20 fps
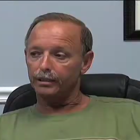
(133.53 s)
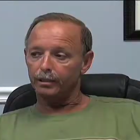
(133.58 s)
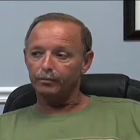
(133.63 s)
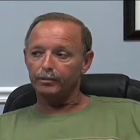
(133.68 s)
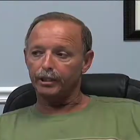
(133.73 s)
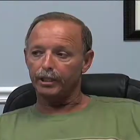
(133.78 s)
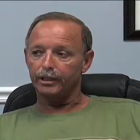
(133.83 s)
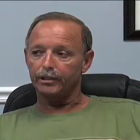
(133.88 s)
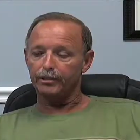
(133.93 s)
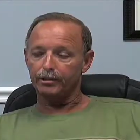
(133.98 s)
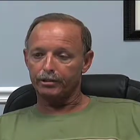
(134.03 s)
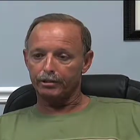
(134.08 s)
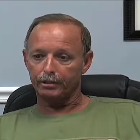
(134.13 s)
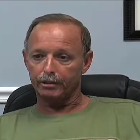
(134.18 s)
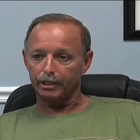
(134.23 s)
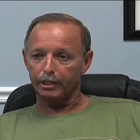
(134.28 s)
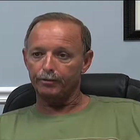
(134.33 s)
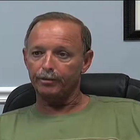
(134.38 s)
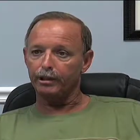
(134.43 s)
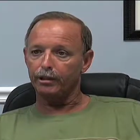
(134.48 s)
I'm glad to see
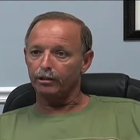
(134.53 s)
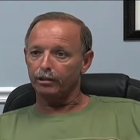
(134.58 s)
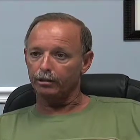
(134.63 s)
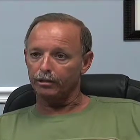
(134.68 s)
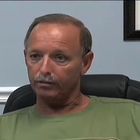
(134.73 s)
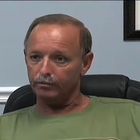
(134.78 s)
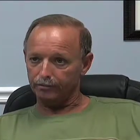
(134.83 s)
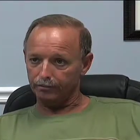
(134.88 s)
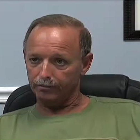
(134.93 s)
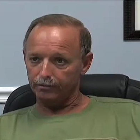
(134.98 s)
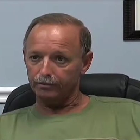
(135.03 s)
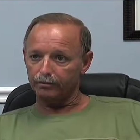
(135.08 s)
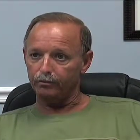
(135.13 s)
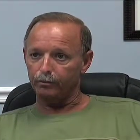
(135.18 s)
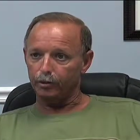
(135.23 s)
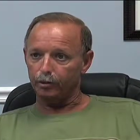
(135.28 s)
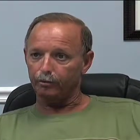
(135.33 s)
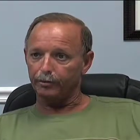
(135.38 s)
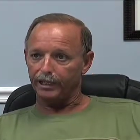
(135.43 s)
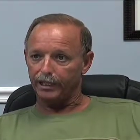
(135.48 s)
DPR
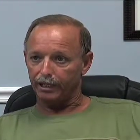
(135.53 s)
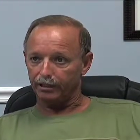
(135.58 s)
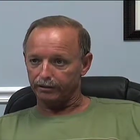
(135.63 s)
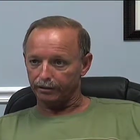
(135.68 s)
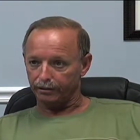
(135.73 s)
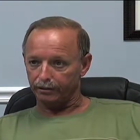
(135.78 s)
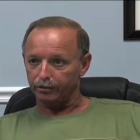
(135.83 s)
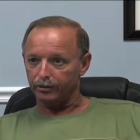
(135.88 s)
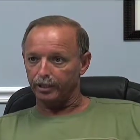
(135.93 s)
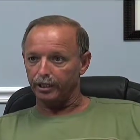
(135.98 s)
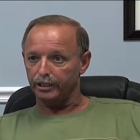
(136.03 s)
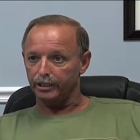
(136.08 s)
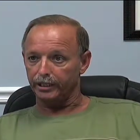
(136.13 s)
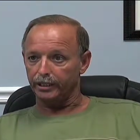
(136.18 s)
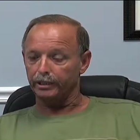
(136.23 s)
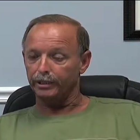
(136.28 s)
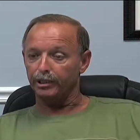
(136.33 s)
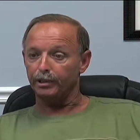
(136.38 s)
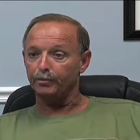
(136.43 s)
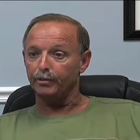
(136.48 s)
will be out there trying to get these